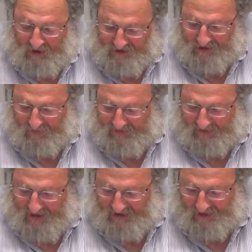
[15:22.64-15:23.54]
she was
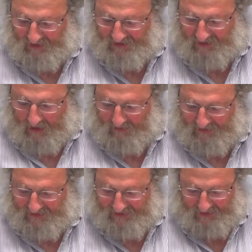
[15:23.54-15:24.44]
a national star
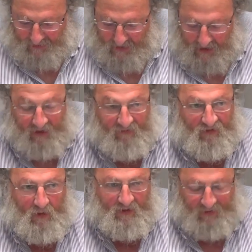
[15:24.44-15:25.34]
as a singer and in
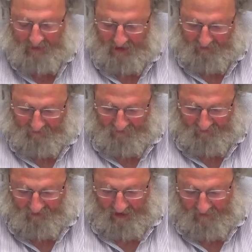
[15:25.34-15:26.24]
film until
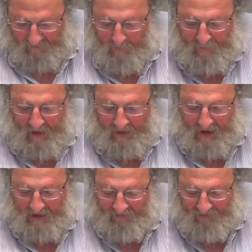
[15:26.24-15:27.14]
1955. In
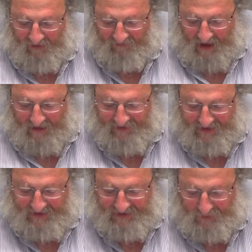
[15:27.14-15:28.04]
1945,
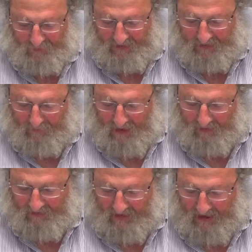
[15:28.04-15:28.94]
she discreetly
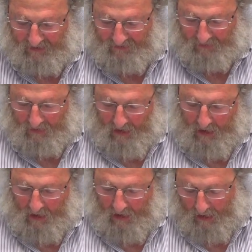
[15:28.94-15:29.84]
married the actor
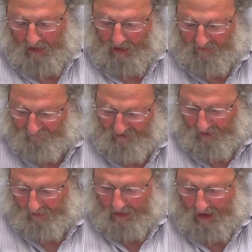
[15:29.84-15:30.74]

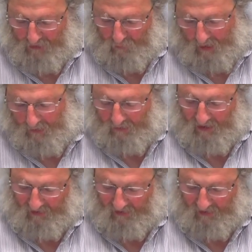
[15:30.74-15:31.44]
Anwar